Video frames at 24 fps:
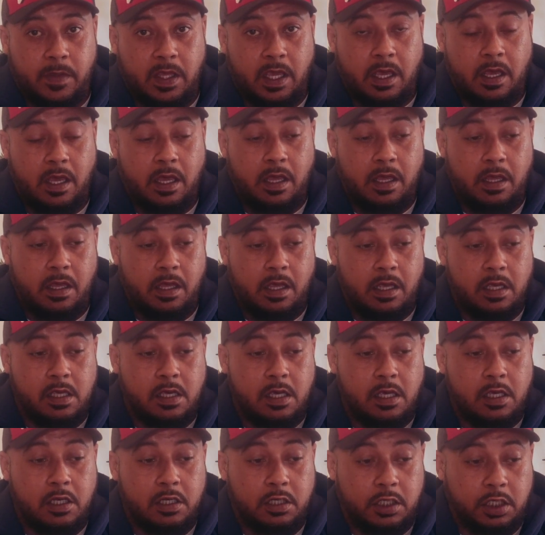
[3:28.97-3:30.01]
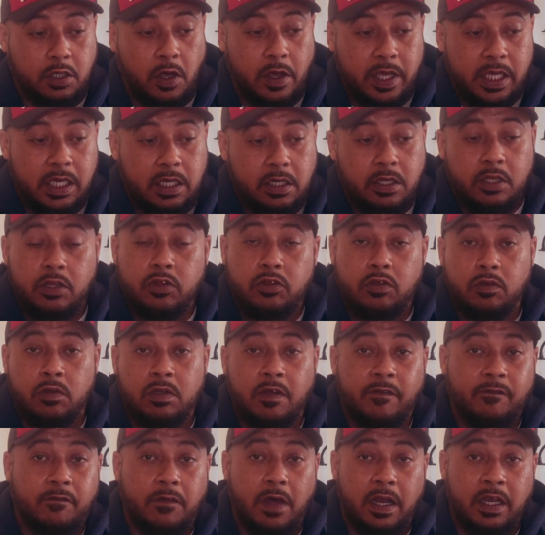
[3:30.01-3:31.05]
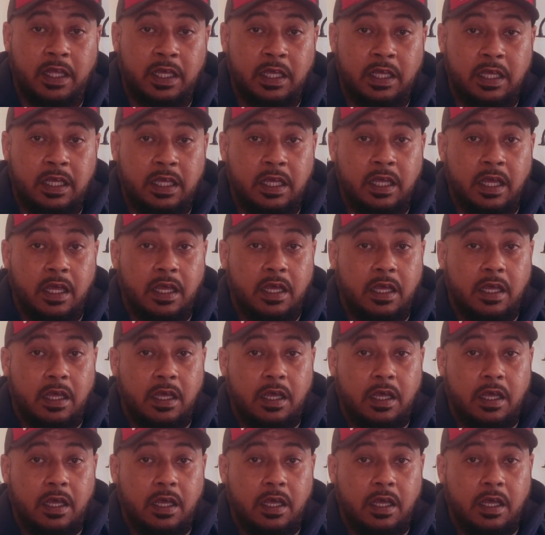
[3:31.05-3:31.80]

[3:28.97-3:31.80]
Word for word: Yeah? Shotty can do the funny,